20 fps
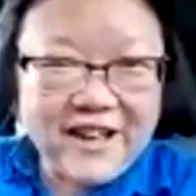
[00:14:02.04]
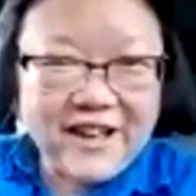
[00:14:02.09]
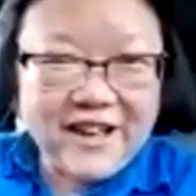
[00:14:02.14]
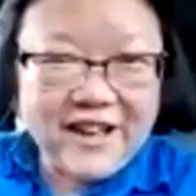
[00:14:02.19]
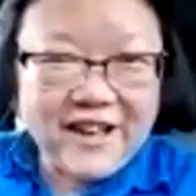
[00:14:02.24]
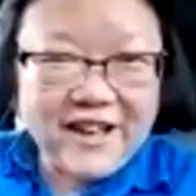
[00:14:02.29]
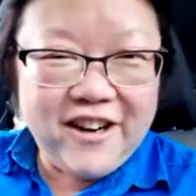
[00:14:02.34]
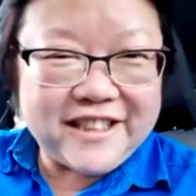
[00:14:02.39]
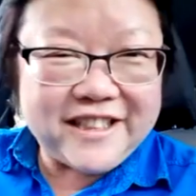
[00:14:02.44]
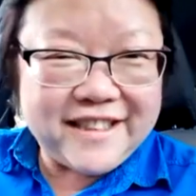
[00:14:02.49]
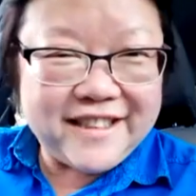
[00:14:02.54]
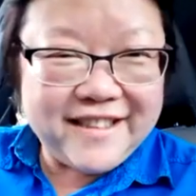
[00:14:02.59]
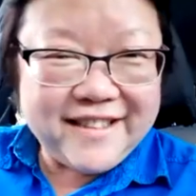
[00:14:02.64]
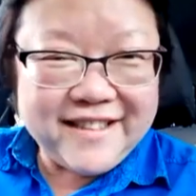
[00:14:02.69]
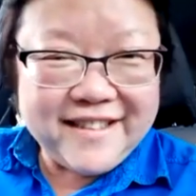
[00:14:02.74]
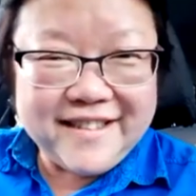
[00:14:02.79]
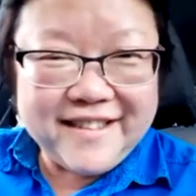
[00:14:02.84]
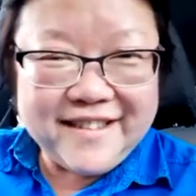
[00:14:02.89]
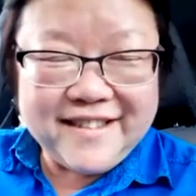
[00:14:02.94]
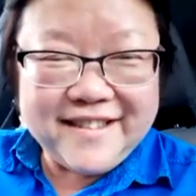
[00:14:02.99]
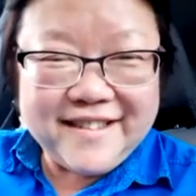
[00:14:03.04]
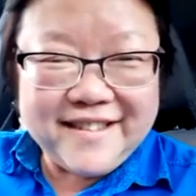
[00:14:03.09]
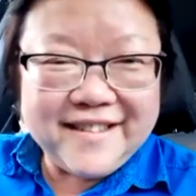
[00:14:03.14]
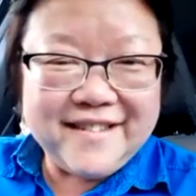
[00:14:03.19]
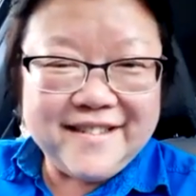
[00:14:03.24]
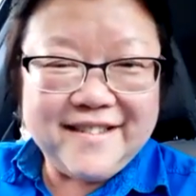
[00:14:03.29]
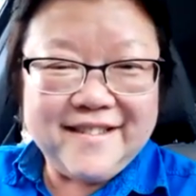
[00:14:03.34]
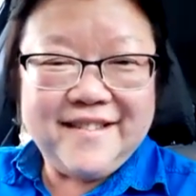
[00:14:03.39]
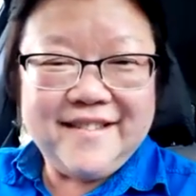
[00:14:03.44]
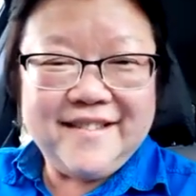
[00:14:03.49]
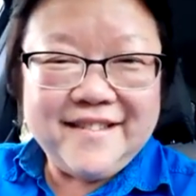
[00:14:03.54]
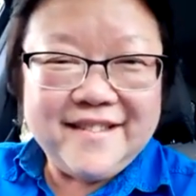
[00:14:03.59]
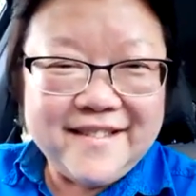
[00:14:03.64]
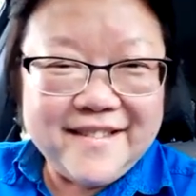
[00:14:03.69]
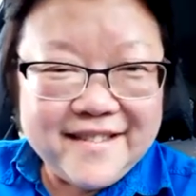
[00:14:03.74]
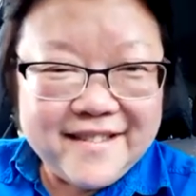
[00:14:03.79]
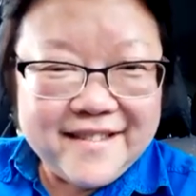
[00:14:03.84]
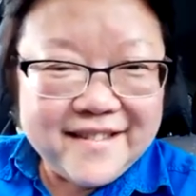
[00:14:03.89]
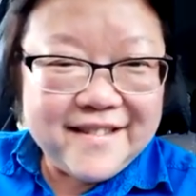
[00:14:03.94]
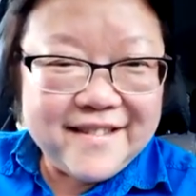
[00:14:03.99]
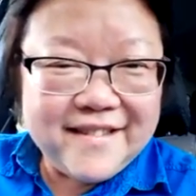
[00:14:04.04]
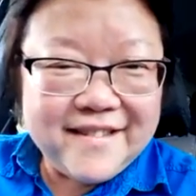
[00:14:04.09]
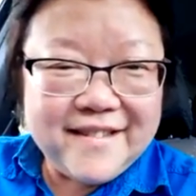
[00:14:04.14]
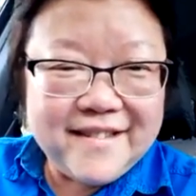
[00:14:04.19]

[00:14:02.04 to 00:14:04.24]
Um, yeah, hi, man.